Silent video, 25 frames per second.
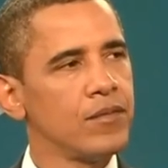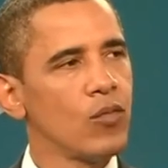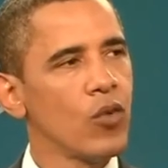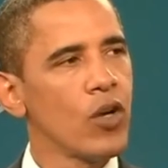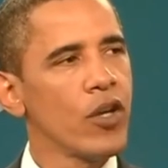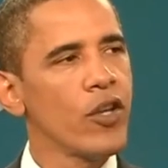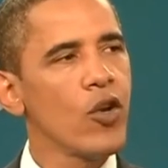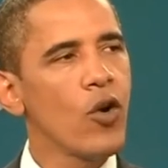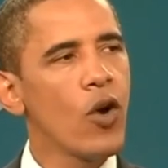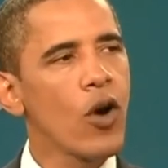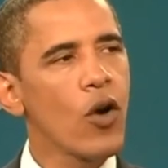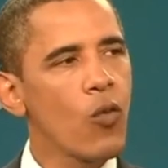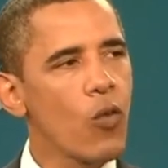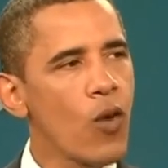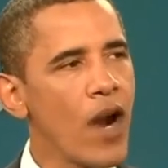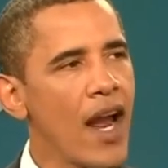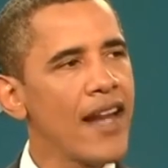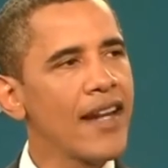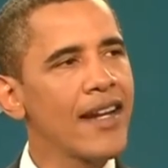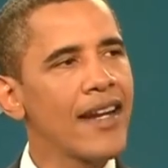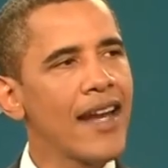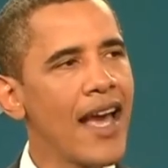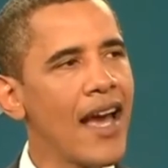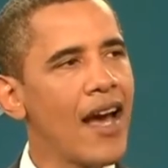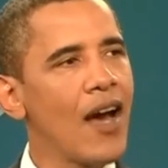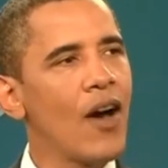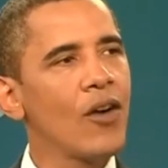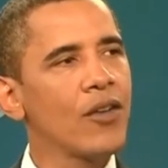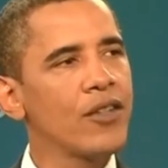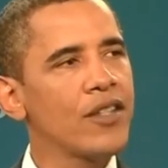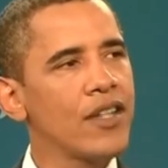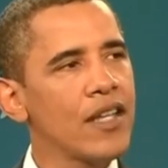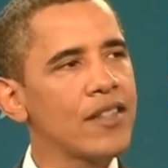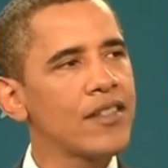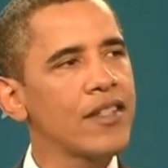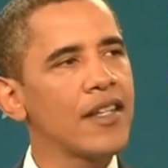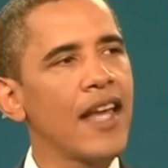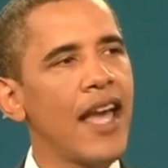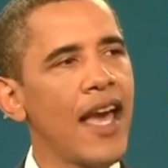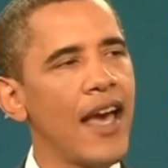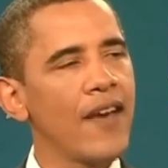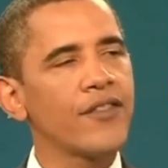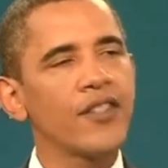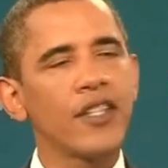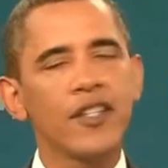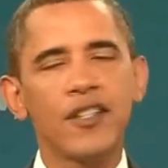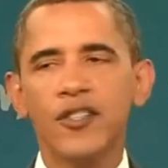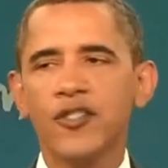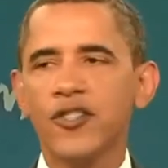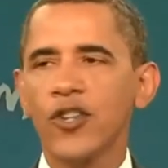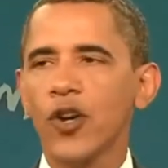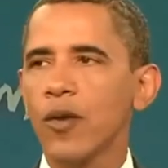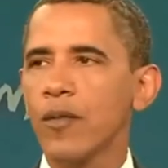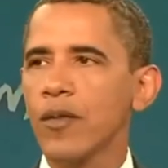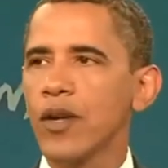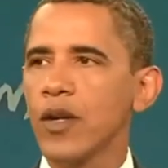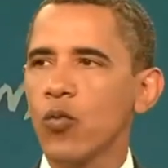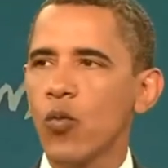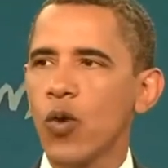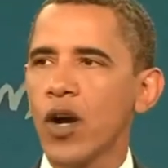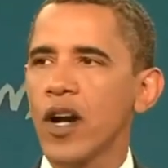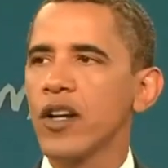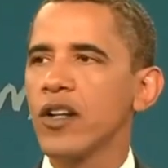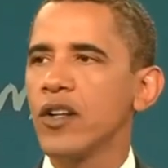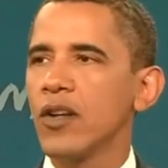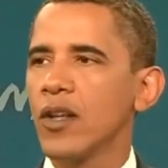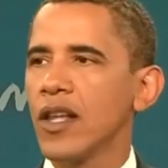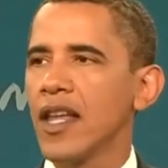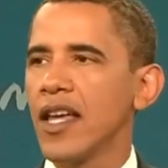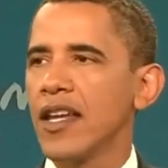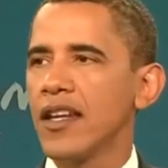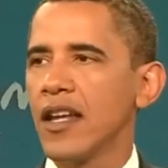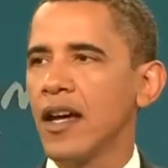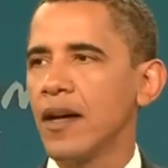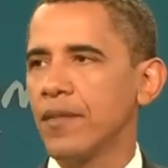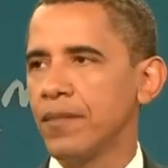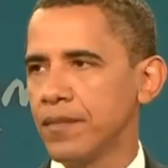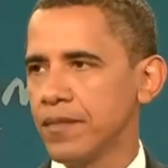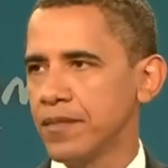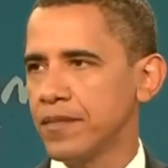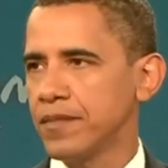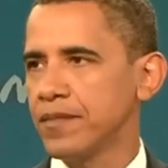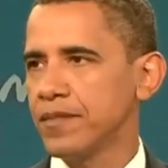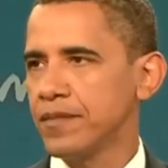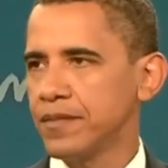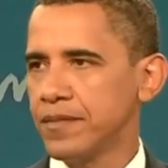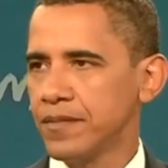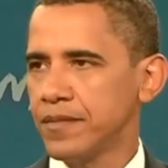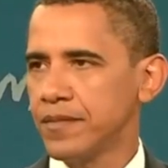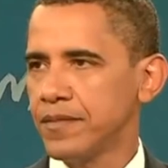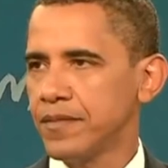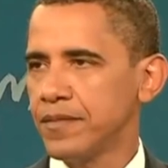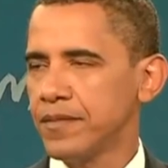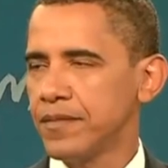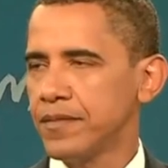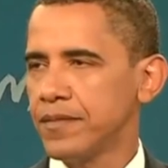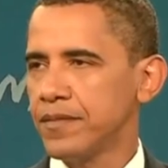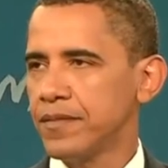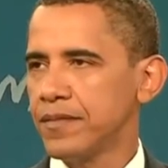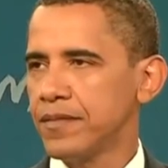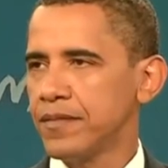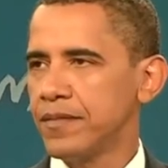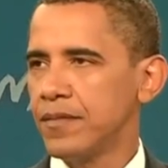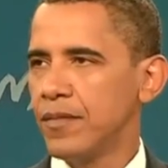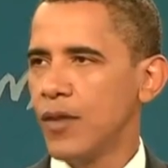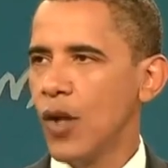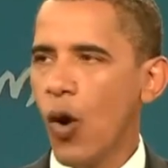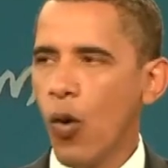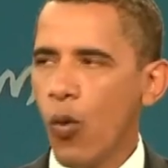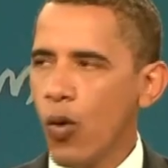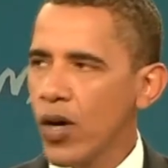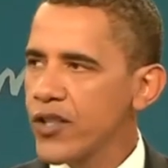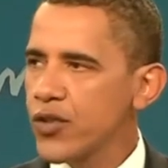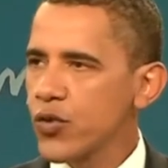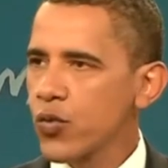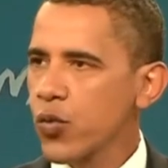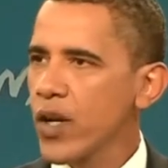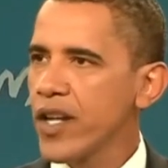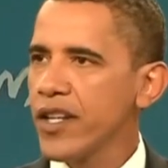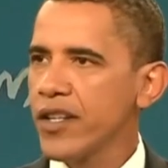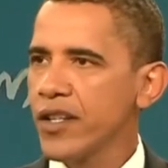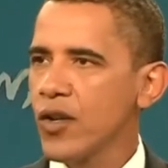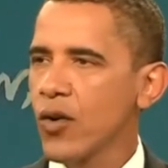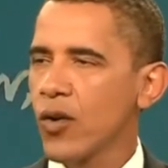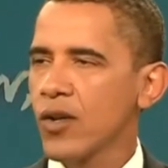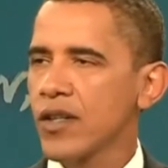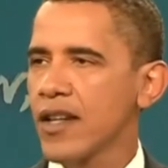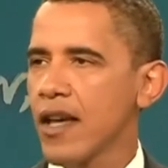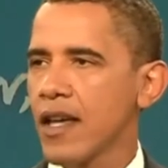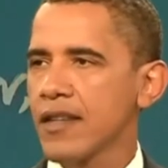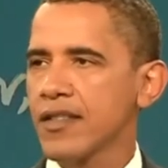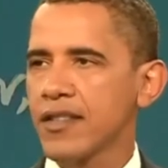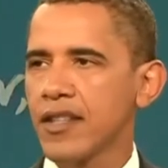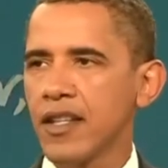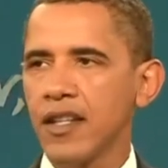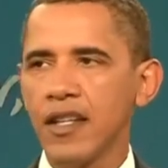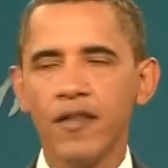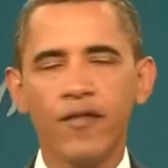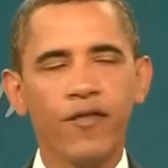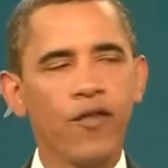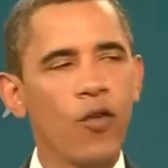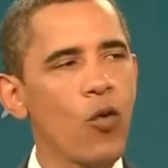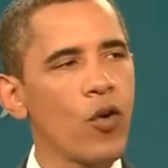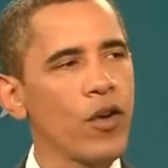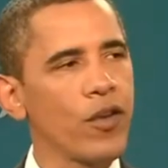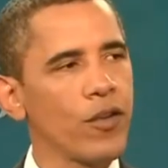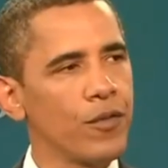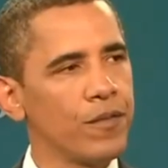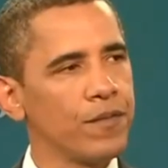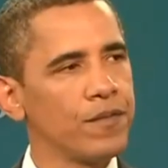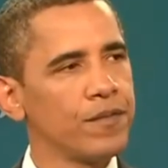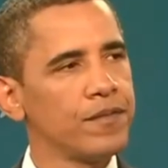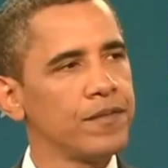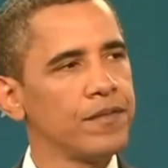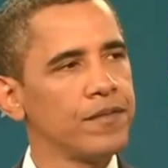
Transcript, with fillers: Where you are right now doesn't have to determine where you'll end up. No one's written your destiny for you.